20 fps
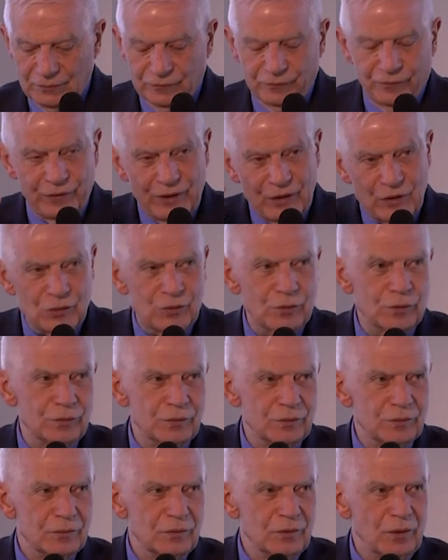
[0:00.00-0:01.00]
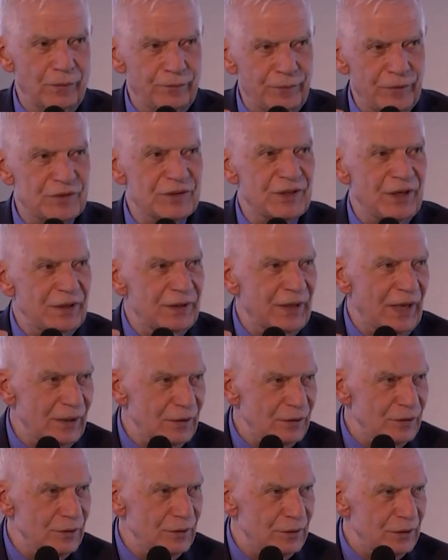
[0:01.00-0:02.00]
vision of its
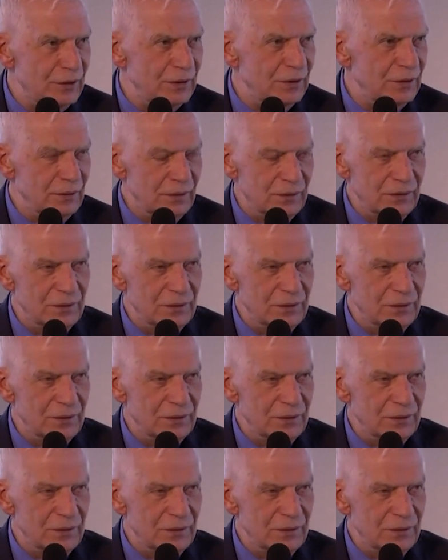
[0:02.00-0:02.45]
identity.